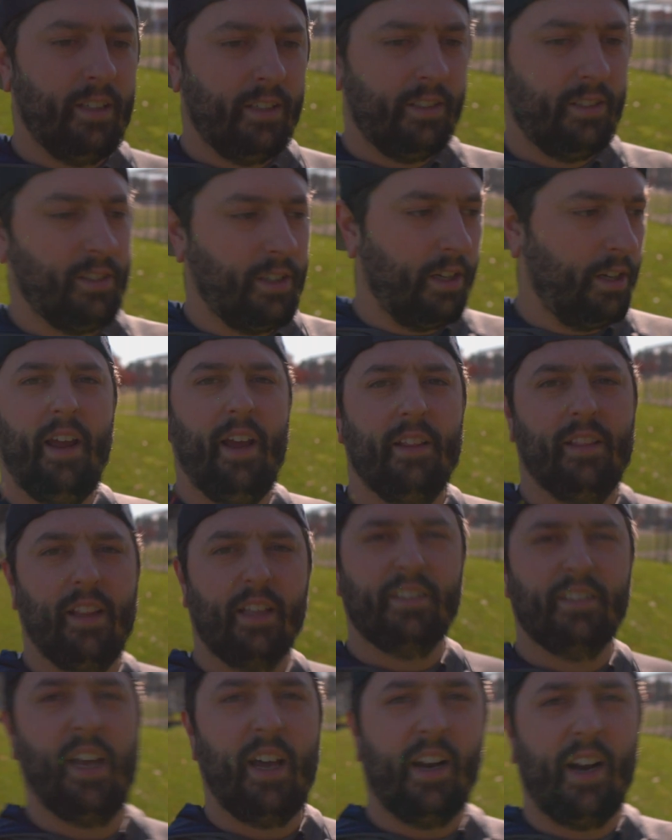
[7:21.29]
So
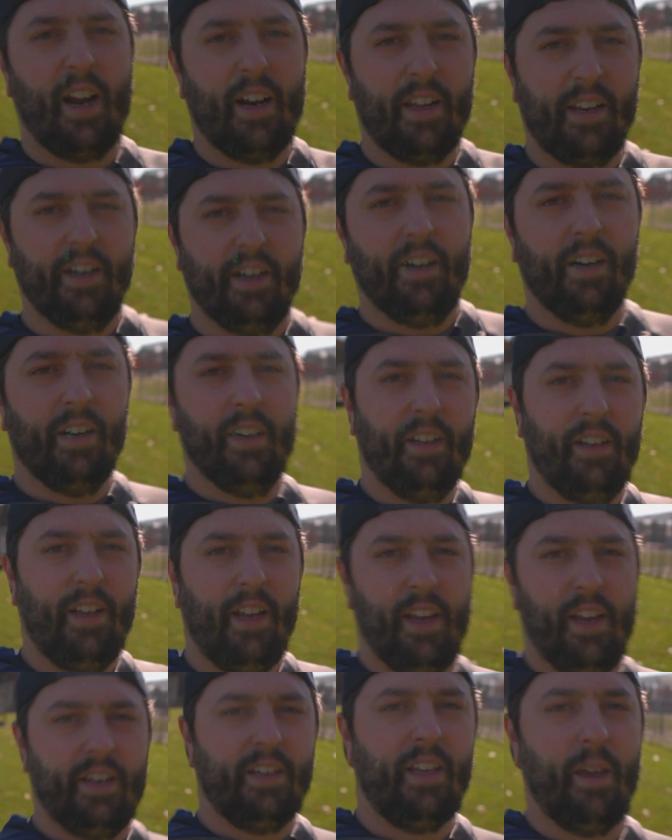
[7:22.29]
let's head out of here
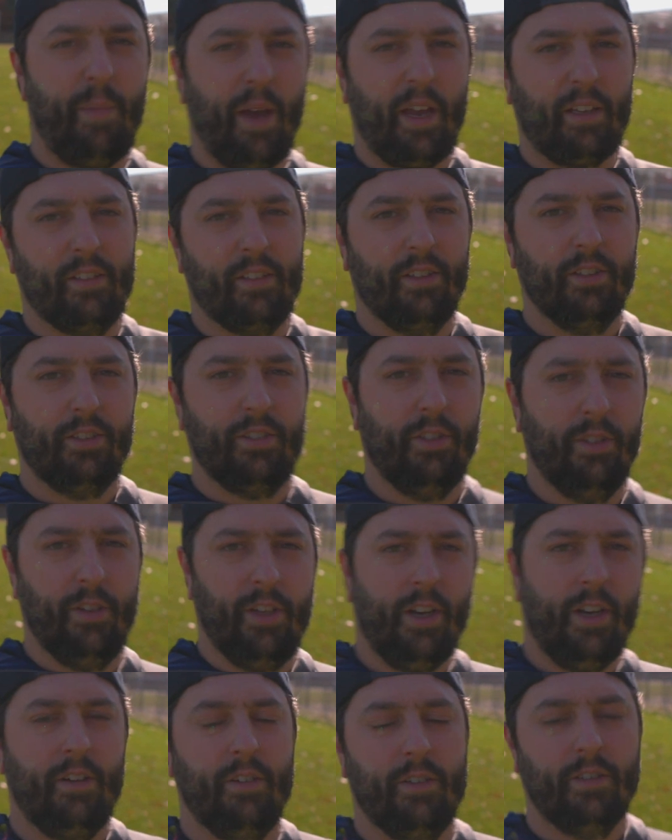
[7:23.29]
and get back to the studio.